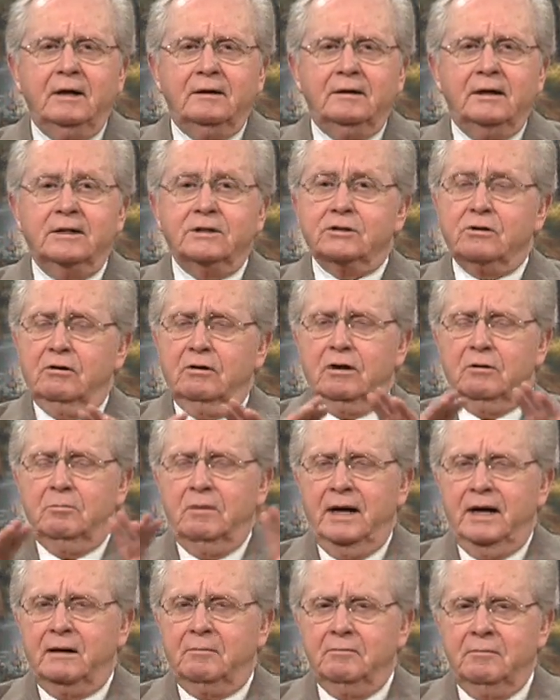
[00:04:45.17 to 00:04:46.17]
that is going to
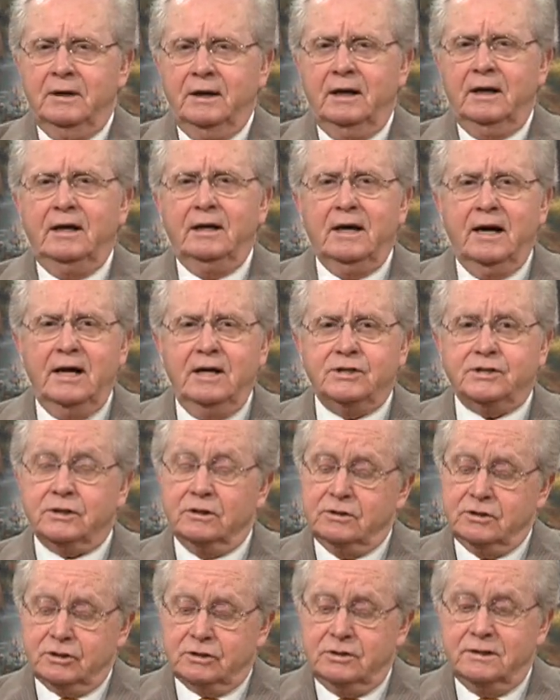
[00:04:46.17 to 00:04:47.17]
make many
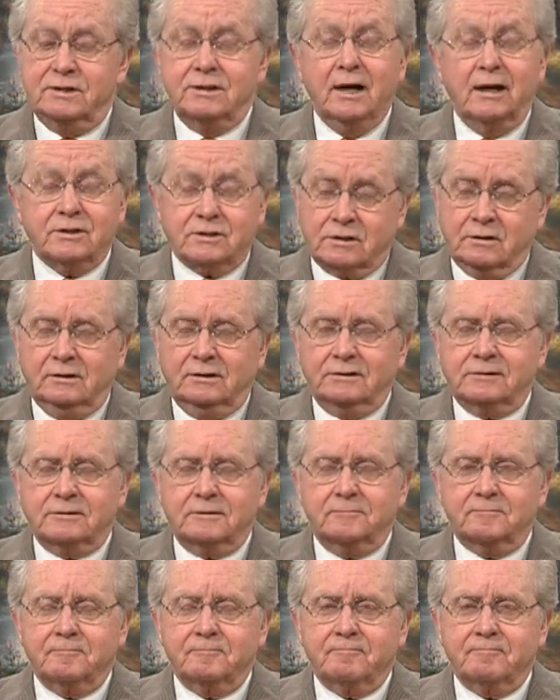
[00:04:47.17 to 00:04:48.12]
nations desolate.